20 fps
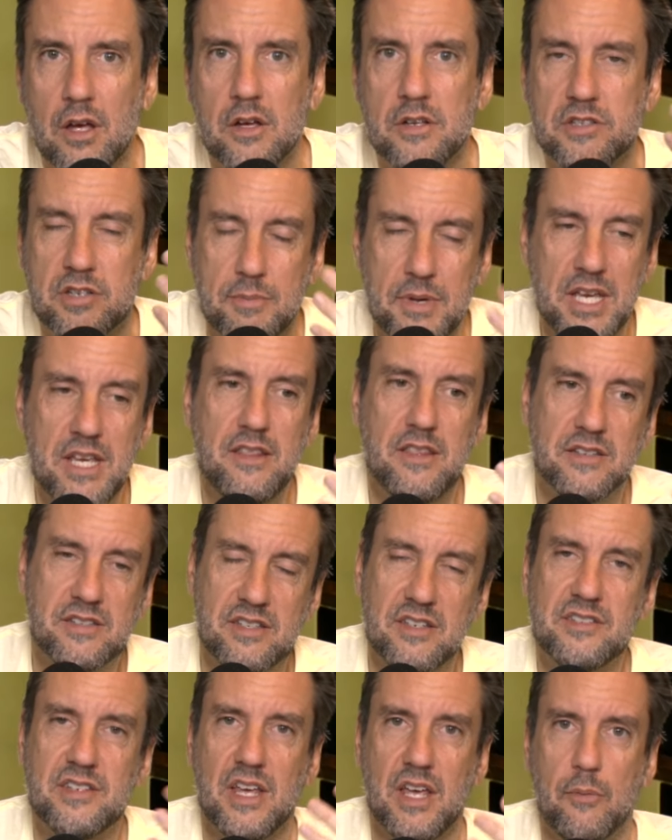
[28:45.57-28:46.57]
To me, this
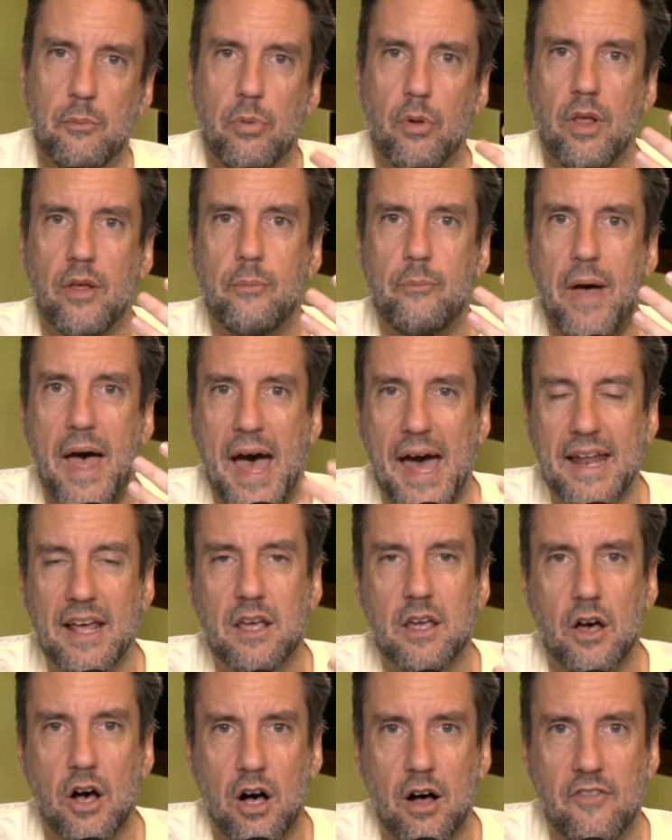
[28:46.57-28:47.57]
is
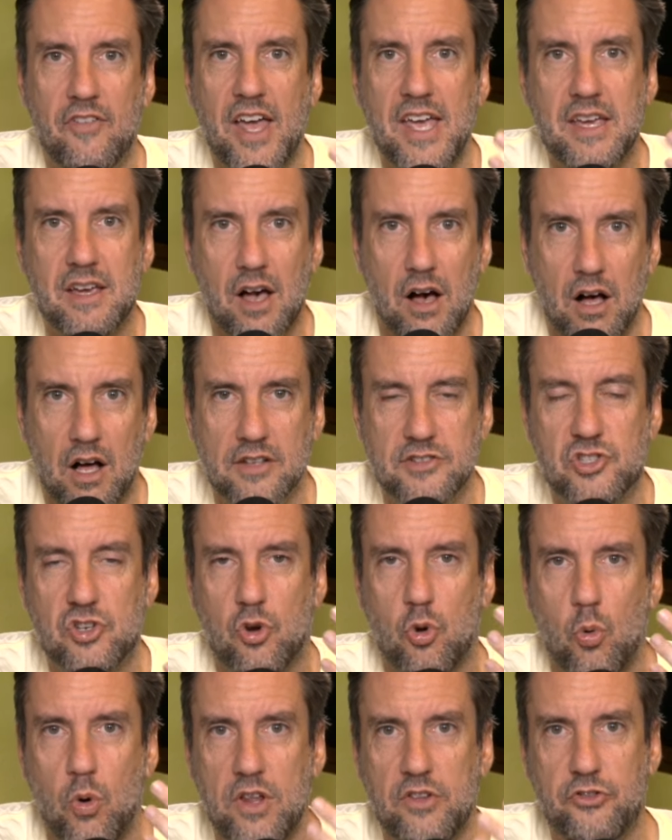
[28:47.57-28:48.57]
emblematic of a
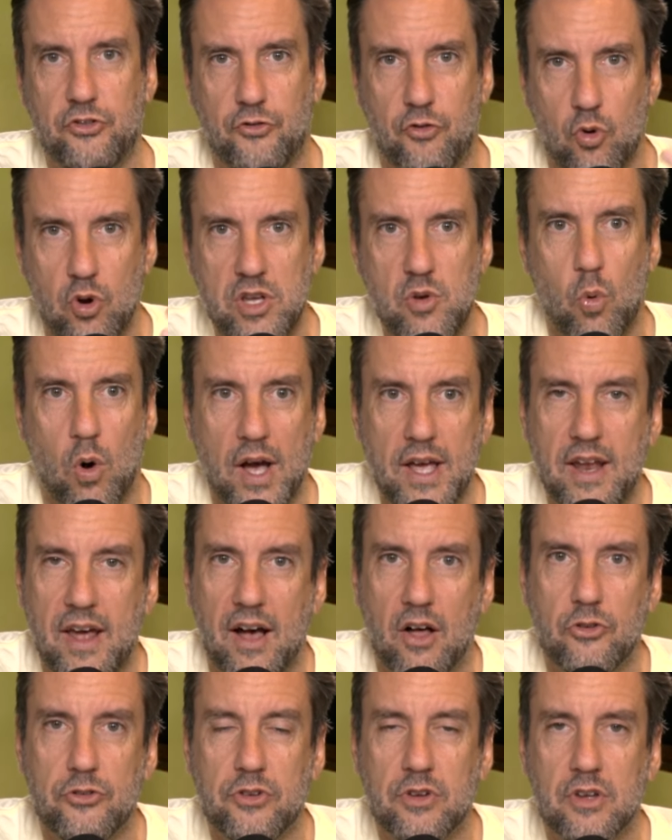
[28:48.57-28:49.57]
consequence-free White
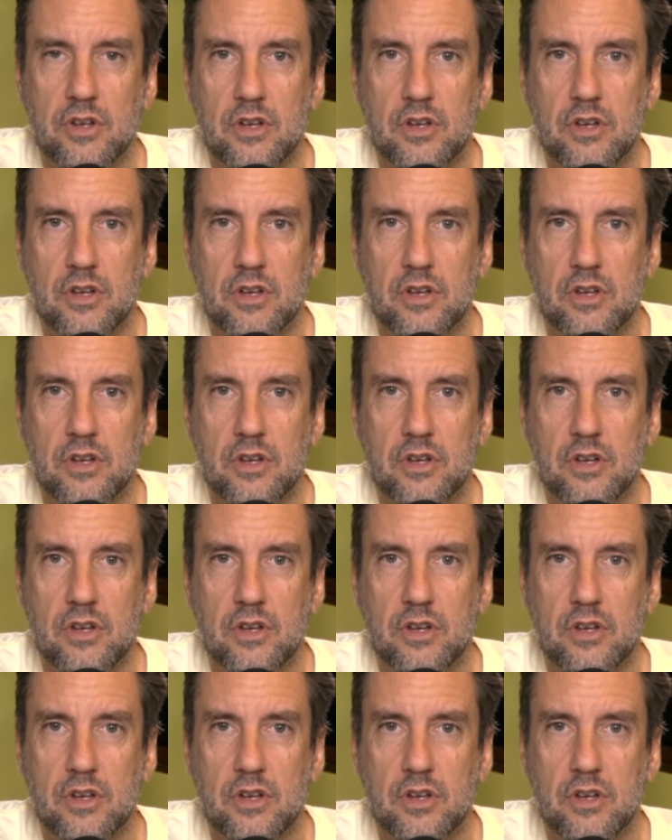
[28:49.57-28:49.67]
House.